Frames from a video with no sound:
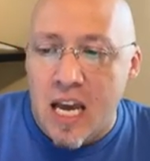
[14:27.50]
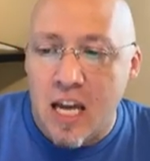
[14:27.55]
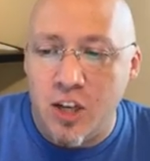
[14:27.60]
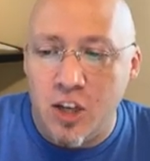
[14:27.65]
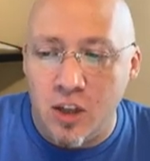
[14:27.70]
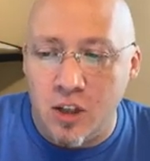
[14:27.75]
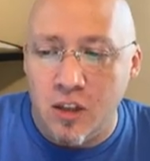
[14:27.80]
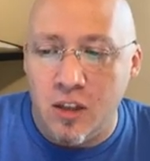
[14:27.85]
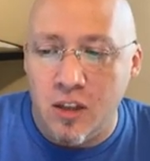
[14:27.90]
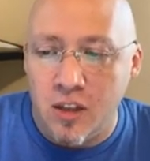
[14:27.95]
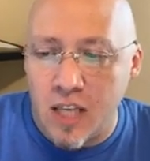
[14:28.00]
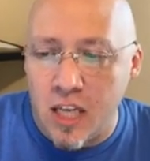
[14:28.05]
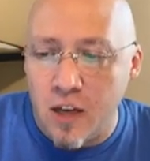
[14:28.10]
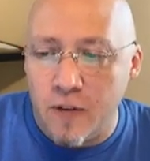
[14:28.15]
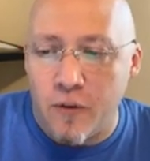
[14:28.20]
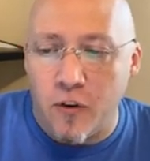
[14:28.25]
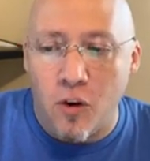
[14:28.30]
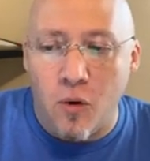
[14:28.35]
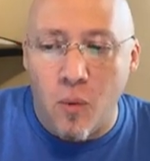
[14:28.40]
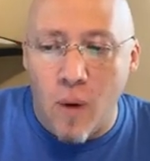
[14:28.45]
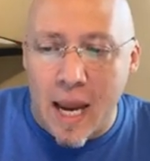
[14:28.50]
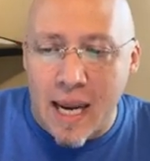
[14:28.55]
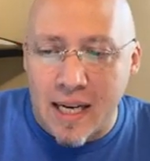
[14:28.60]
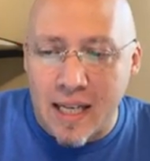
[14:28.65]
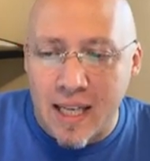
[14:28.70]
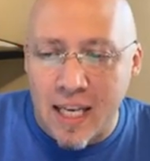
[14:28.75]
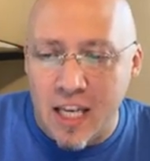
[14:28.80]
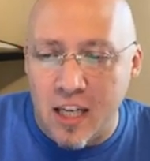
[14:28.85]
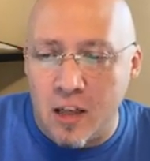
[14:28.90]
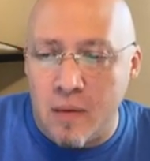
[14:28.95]
and you're looking for a way to
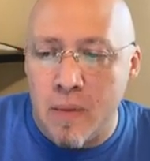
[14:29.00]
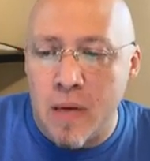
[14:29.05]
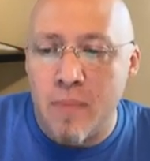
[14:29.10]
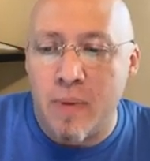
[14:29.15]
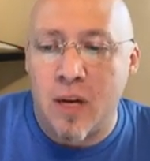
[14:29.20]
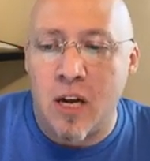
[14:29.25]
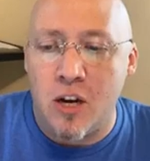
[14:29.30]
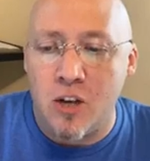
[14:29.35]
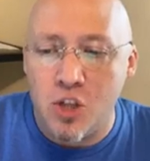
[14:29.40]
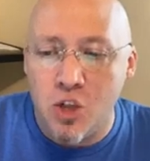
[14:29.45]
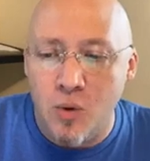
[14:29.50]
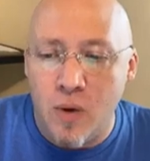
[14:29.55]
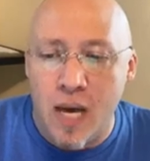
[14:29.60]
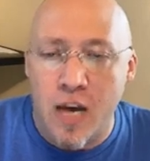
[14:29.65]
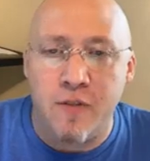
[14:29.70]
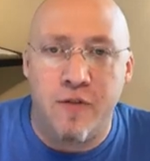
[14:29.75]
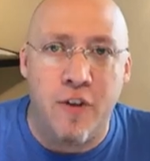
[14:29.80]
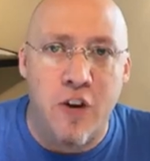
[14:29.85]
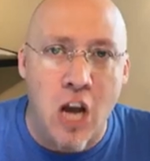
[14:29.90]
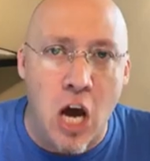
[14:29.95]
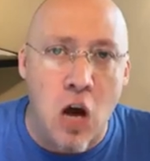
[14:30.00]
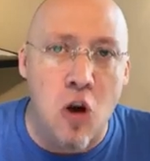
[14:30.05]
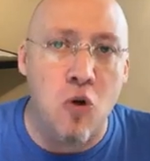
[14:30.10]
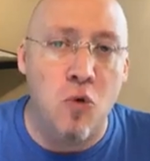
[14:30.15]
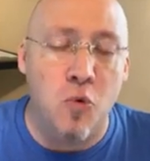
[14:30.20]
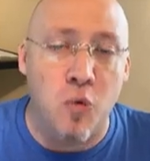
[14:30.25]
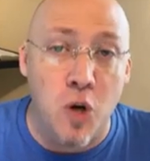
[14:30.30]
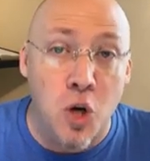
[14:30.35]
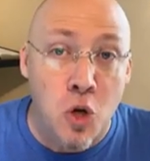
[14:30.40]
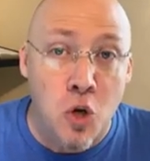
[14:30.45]
kill me because you have
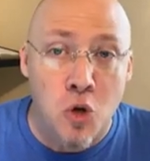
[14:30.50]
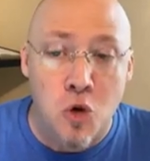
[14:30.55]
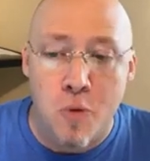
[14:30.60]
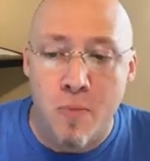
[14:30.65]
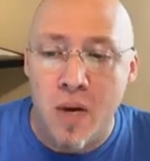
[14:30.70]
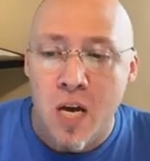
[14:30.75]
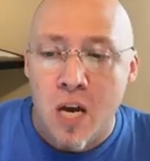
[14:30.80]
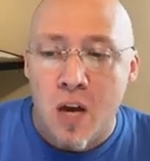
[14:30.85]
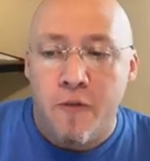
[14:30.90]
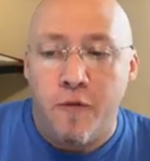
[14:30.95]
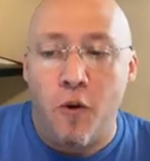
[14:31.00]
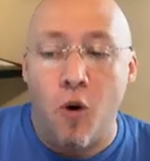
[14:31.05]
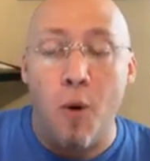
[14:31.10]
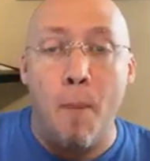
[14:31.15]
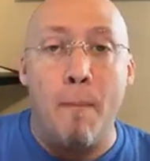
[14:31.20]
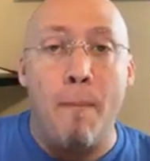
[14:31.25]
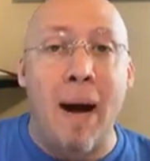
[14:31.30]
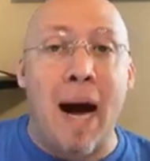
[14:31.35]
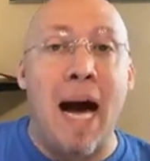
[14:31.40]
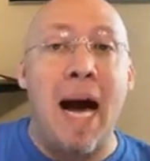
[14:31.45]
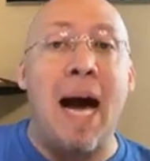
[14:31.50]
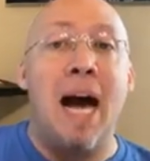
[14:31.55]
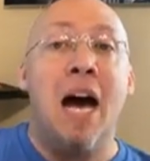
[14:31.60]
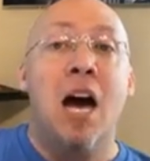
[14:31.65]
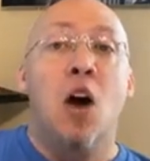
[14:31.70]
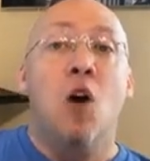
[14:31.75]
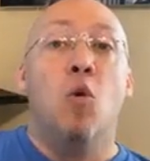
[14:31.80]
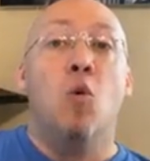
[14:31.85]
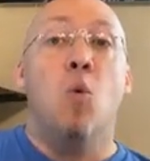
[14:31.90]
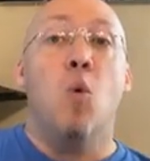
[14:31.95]
no room for my
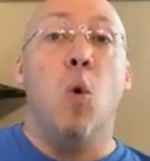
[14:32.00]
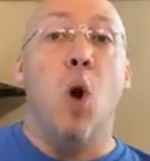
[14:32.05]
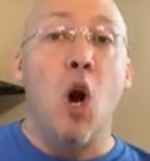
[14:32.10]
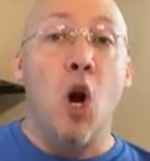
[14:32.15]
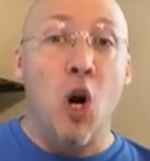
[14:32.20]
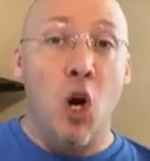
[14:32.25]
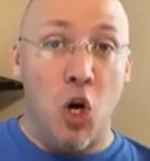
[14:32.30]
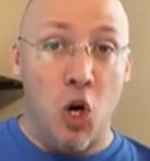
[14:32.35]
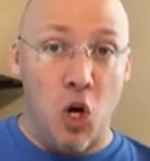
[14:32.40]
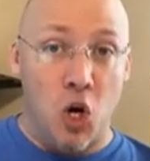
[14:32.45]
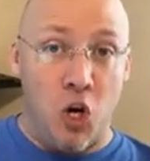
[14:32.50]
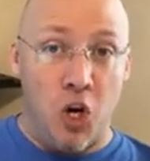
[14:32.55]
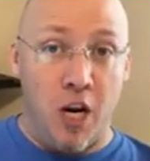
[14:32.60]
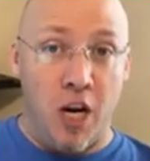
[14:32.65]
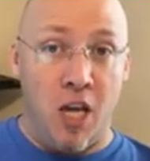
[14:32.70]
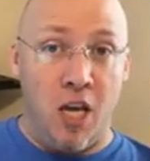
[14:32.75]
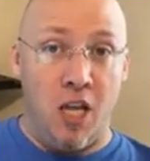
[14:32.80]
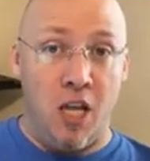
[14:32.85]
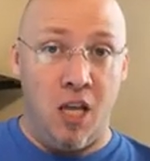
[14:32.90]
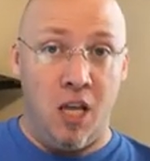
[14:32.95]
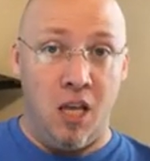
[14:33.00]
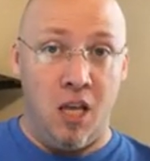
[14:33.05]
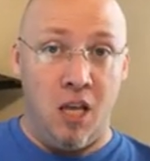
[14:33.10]
word.